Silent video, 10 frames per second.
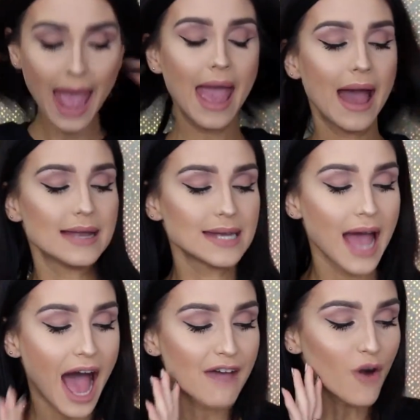and
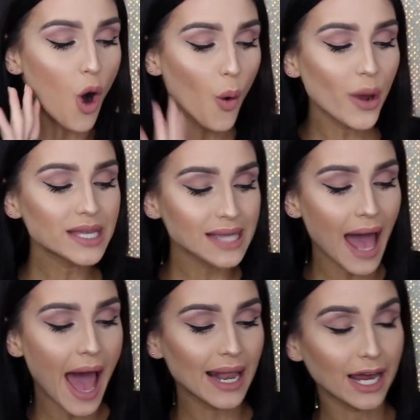I've always
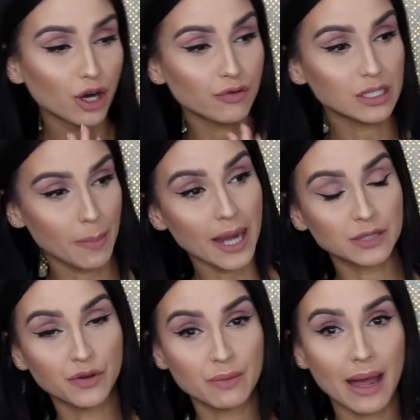had like a
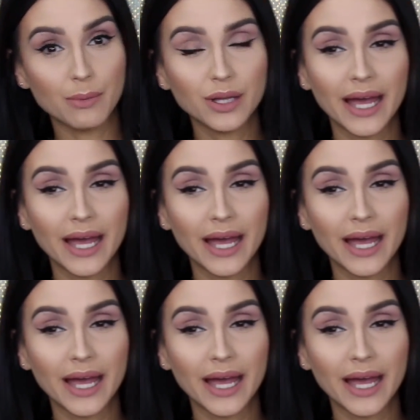respect for the Bible.